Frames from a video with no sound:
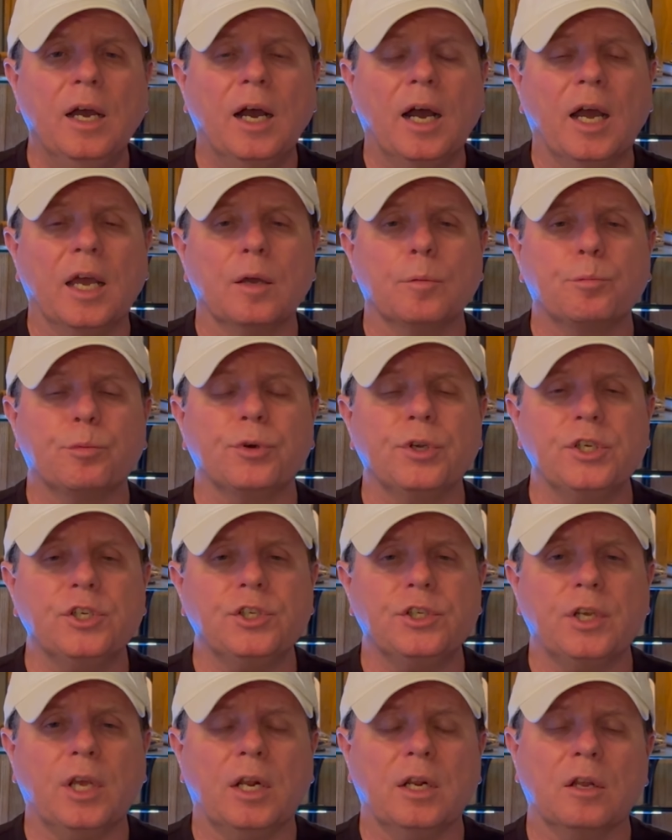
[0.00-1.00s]
I
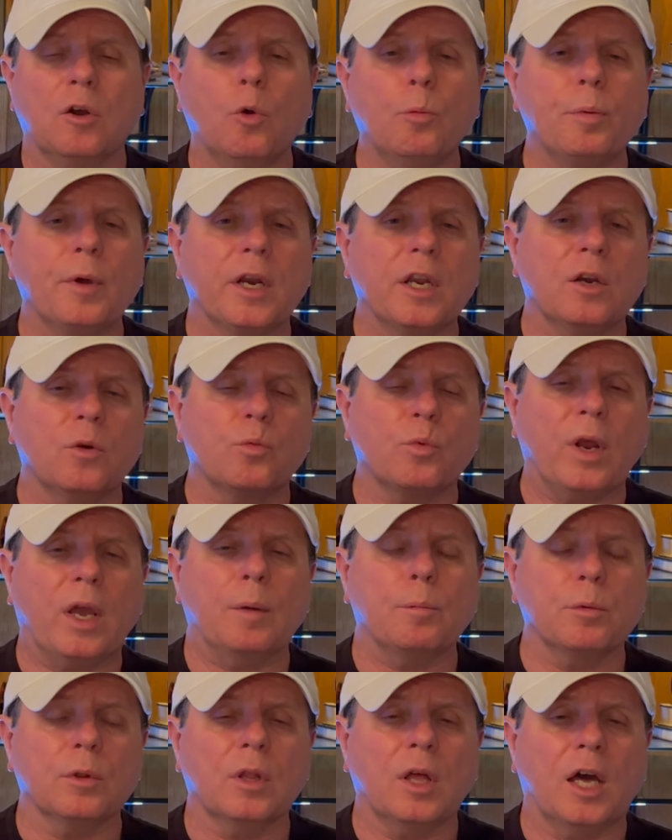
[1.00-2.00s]
appreciate it. I hope I didn't
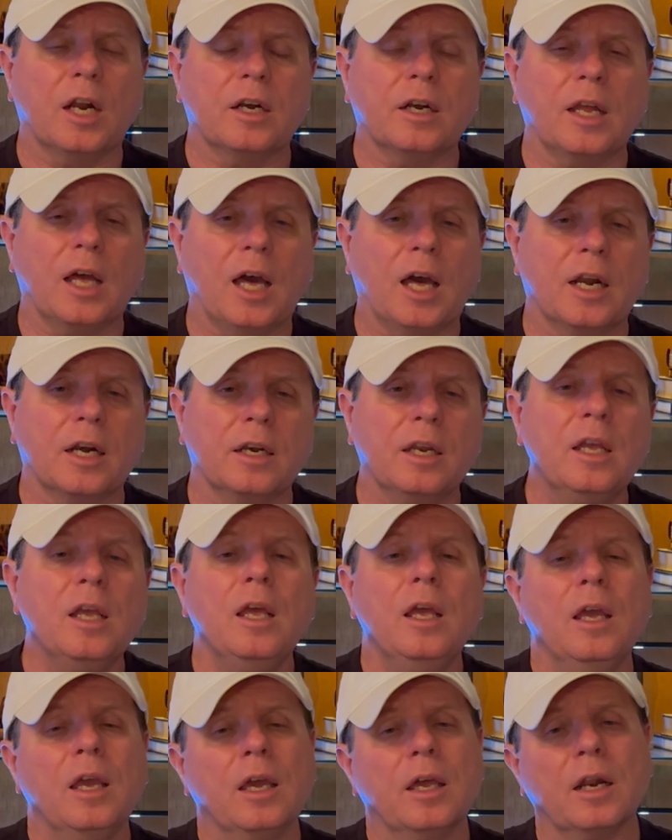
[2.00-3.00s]
ramble on,
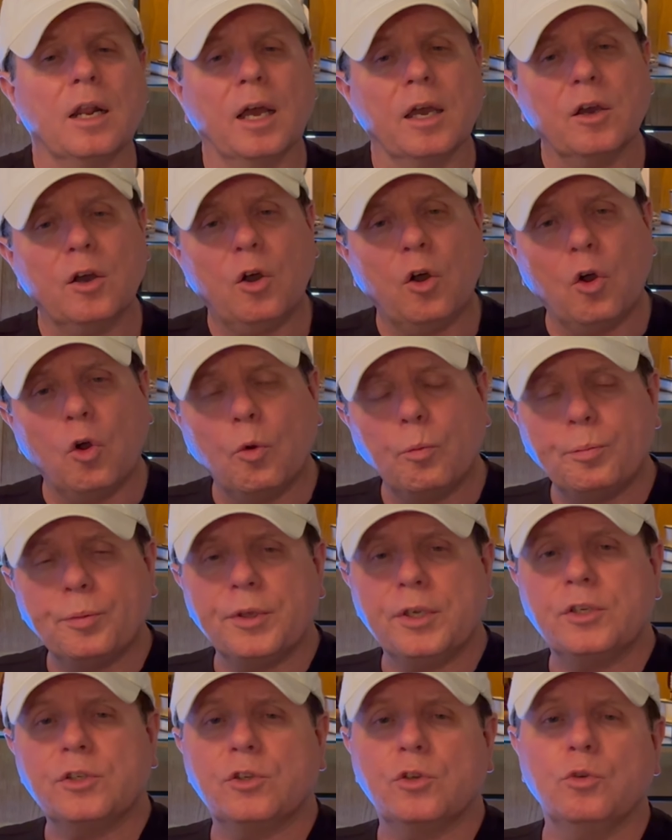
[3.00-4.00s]
and I hope
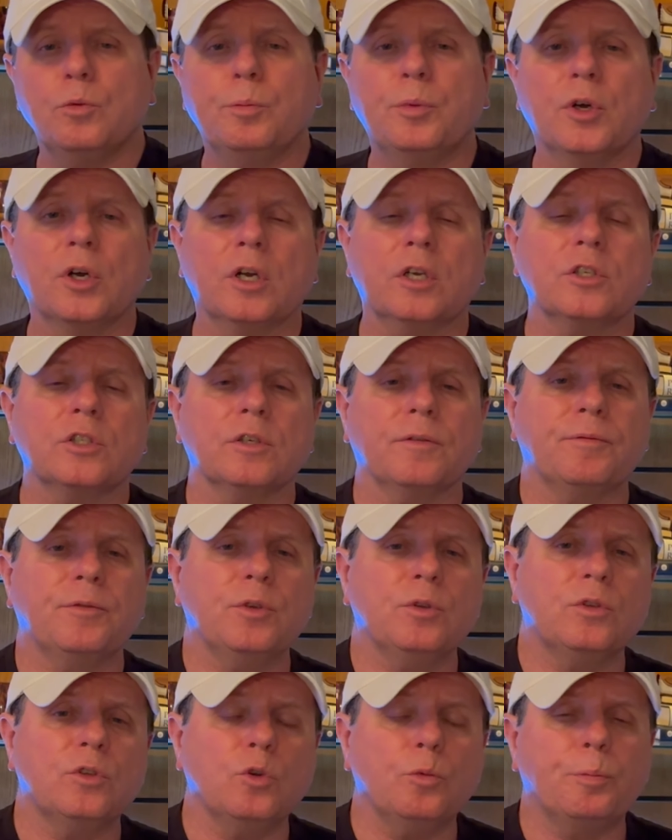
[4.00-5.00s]
these two books, if
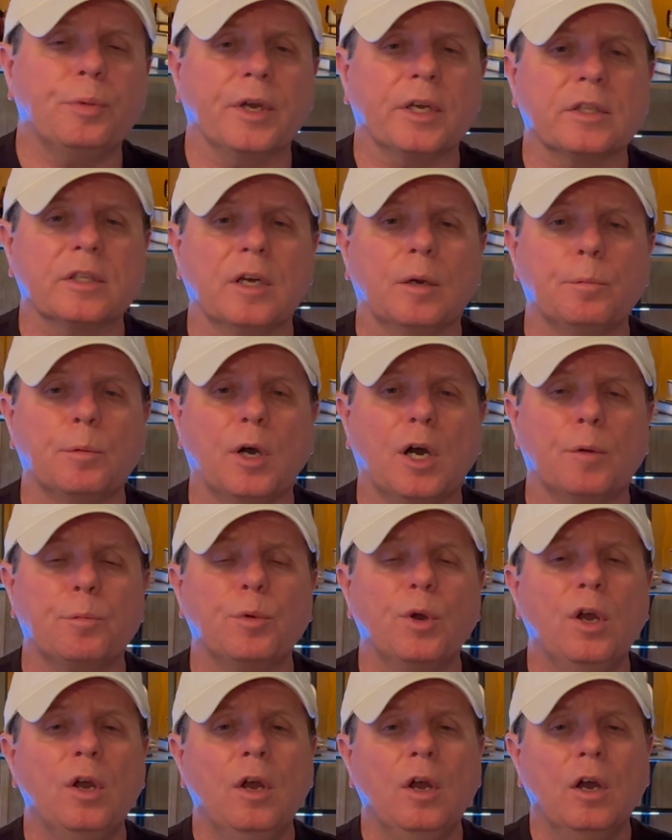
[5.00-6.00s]
you do pick them up,
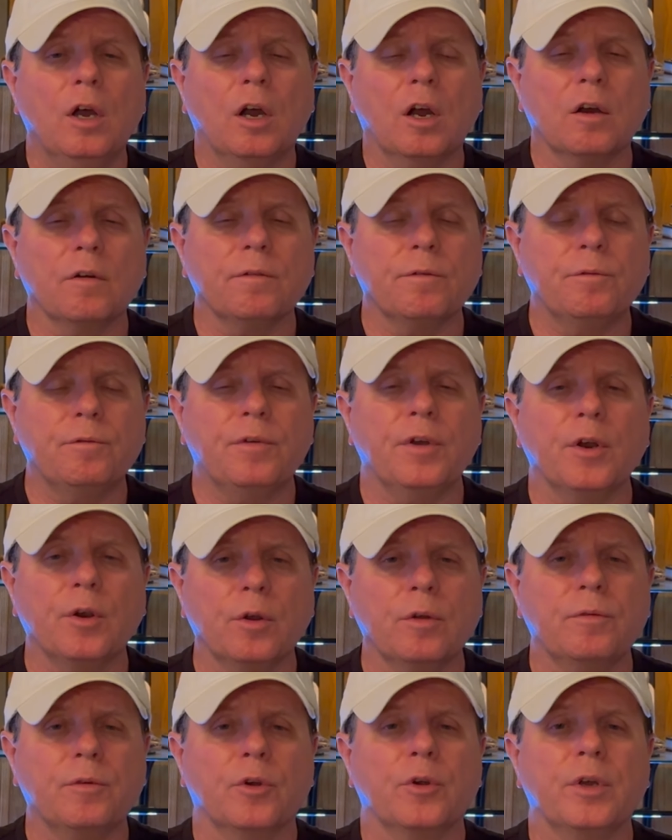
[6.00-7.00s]
are
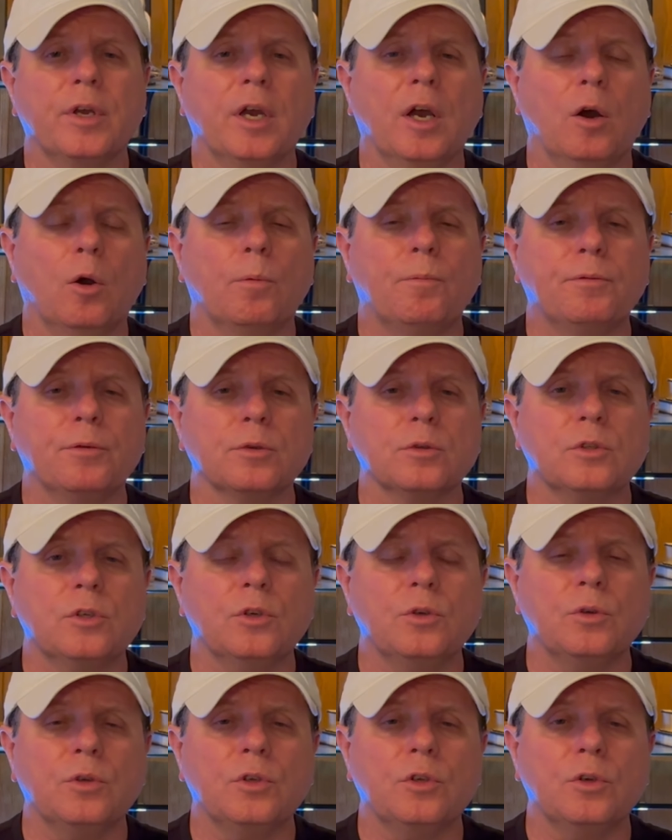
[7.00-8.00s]
very, very helpful to
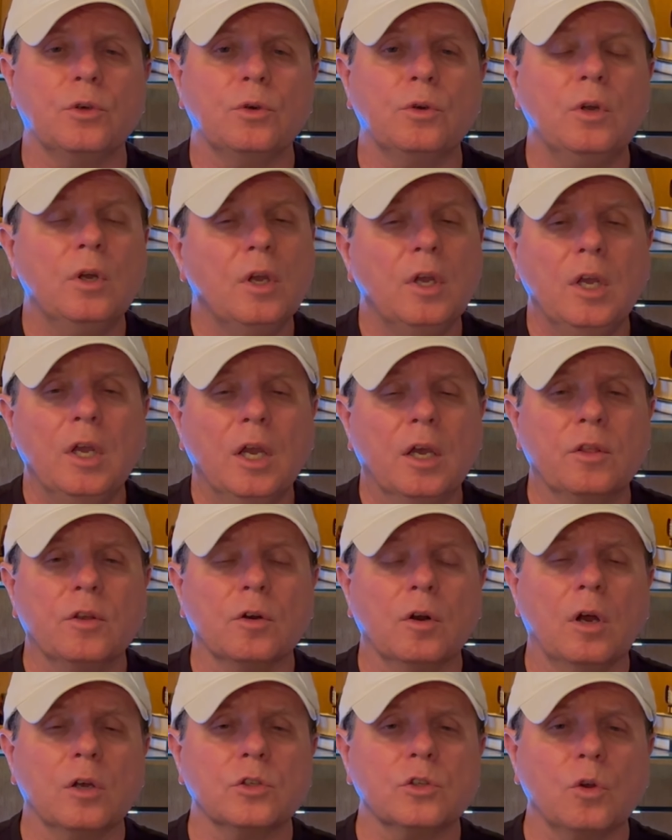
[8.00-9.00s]
you. And
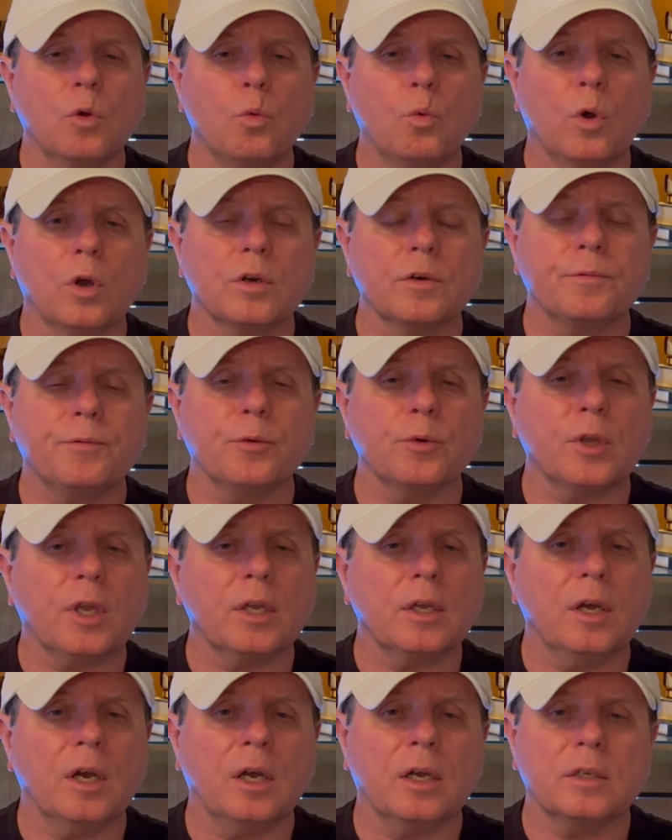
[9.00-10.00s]
they're also wonderful
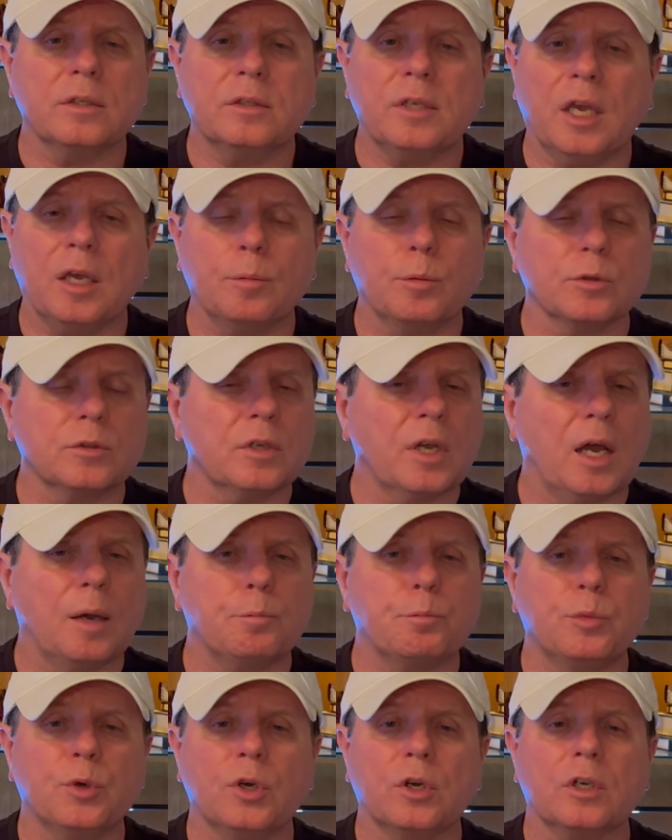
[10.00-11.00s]

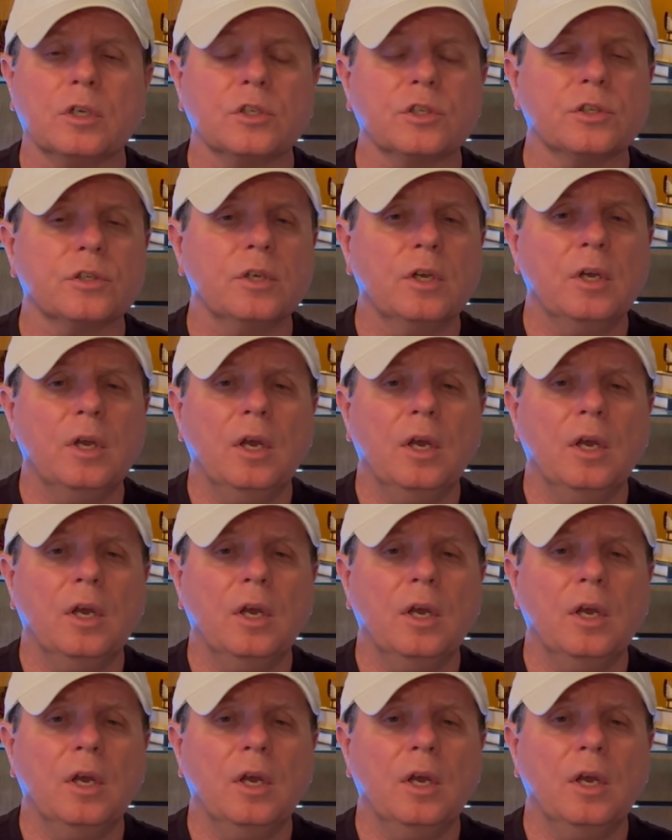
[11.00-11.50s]
tabletop books